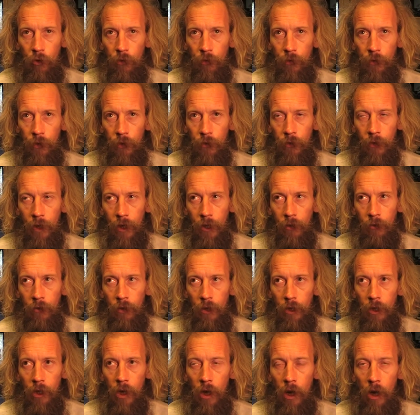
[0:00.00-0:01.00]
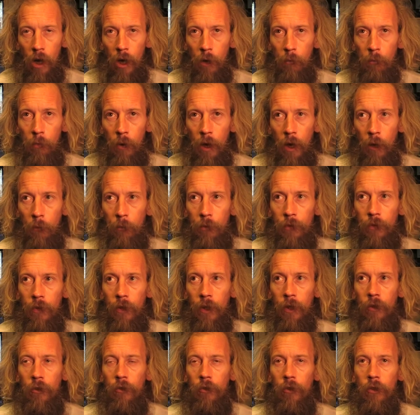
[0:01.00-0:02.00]
if it's actually heart
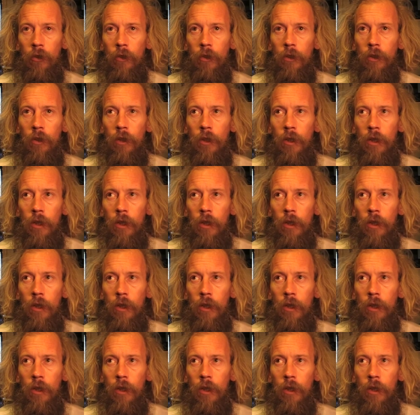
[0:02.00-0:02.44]
palpitation.